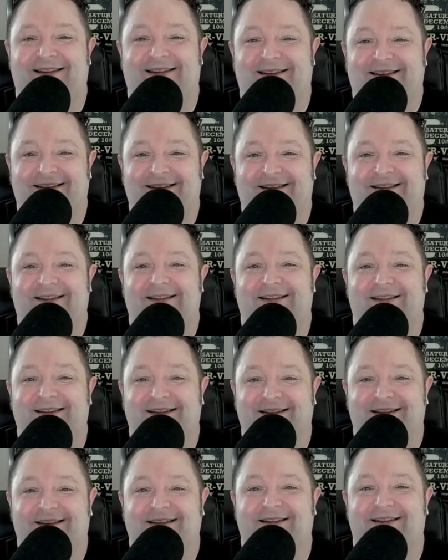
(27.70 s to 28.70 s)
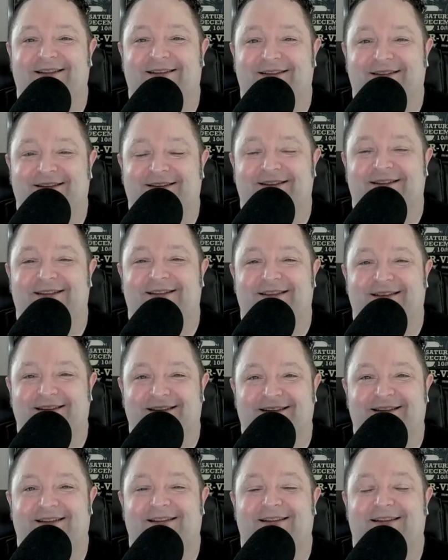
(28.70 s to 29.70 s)

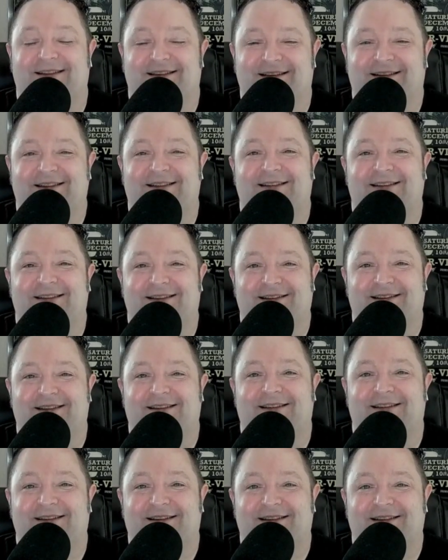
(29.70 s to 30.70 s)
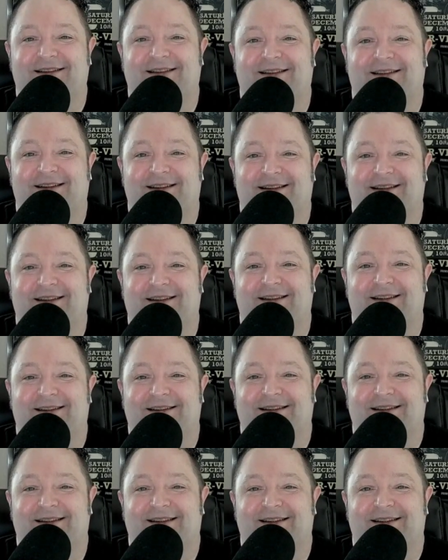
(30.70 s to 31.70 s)

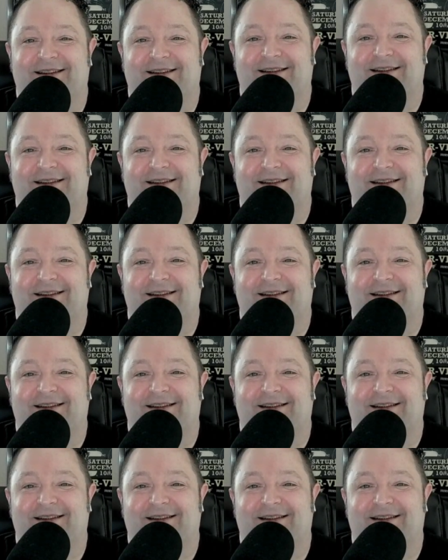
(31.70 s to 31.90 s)
This person isn't speaking.